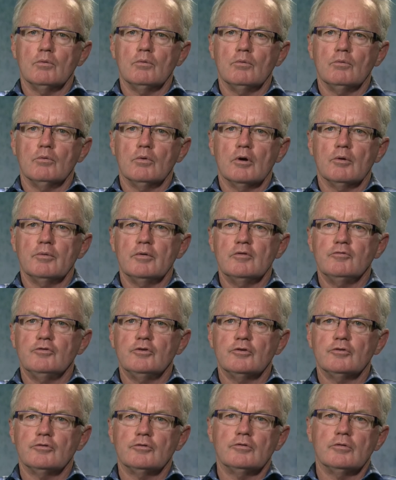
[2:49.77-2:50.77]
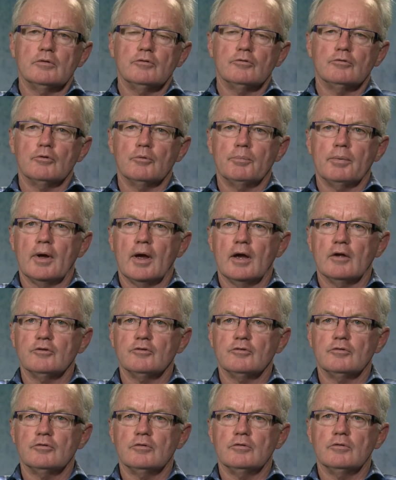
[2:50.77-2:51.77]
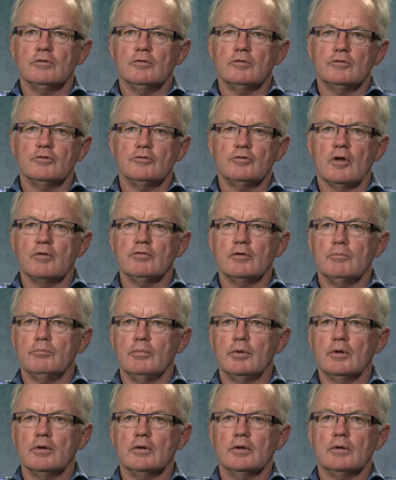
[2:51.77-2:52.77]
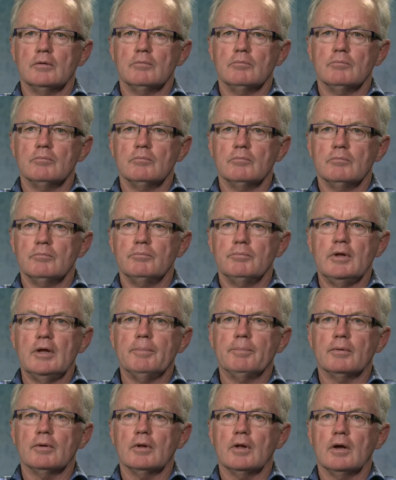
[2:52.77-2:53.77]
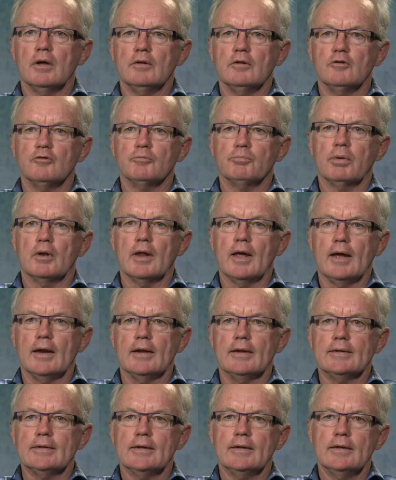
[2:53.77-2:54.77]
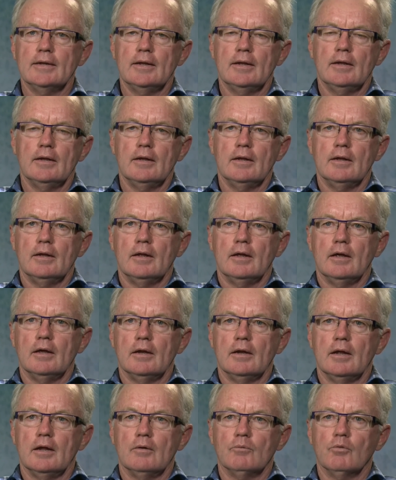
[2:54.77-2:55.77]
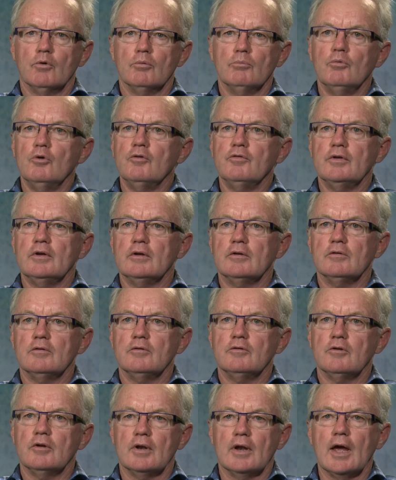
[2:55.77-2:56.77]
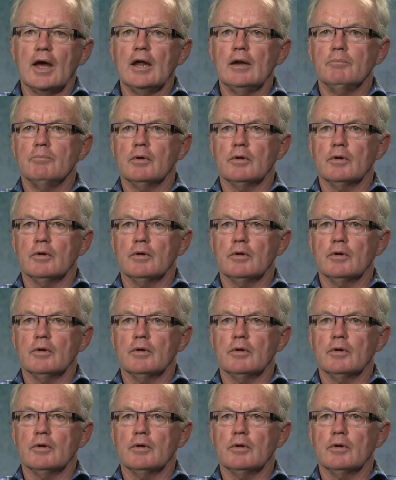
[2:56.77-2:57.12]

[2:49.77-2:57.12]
where we've just surpassed 7 billion people on this planet, and we're moving to 9